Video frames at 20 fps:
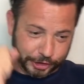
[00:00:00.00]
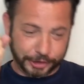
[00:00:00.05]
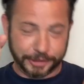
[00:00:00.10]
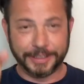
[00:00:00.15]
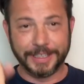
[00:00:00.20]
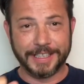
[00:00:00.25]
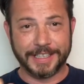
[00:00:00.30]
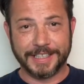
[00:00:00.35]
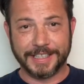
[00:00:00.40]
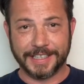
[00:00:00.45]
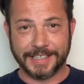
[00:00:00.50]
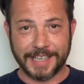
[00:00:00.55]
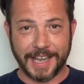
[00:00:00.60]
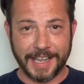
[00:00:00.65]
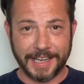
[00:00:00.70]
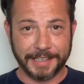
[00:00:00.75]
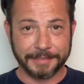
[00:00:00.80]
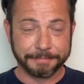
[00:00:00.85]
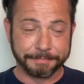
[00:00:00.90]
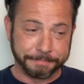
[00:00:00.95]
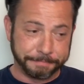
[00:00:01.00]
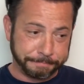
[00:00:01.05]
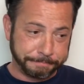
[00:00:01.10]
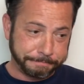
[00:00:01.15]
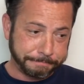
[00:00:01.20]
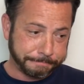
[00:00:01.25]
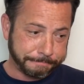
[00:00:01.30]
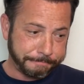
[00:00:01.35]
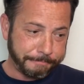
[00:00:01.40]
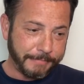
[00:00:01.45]
This is exciting.
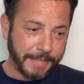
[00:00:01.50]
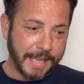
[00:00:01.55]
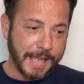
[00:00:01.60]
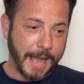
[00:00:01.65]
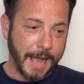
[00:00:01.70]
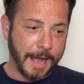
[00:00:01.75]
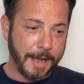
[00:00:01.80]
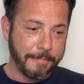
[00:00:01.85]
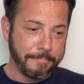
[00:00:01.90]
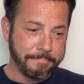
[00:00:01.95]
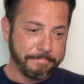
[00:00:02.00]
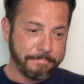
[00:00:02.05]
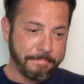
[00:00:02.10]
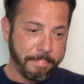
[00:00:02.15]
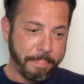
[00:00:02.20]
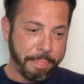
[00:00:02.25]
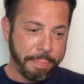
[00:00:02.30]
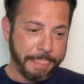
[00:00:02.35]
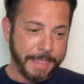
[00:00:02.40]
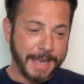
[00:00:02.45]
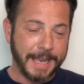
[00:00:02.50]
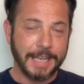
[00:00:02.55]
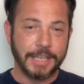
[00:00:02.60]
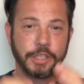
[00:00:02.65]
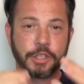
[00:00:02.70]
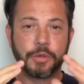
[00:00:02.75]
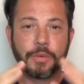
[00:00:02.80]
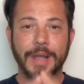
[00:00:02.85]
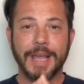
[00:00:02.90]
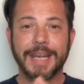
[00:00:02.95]
Um,
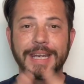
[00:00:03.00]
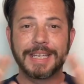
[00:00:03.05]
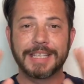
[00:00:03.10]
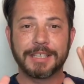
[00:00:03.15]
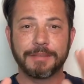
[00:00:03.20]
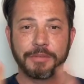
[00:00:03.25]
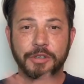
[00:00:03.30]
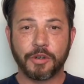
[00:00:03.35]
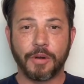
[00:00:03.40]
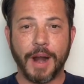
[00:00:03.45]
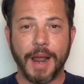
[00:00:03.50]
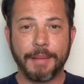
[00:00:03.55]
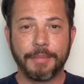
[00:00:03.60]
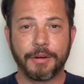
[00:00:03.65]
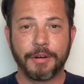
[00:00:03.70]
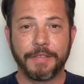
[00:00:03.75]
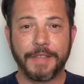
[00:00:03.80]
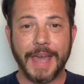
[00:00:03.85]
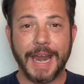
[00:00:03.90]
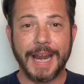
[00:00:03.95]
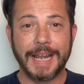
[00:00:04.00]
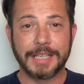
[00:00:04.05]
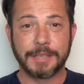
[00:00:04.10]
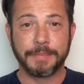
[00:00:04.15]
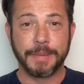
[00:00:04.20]
to any subscriber that has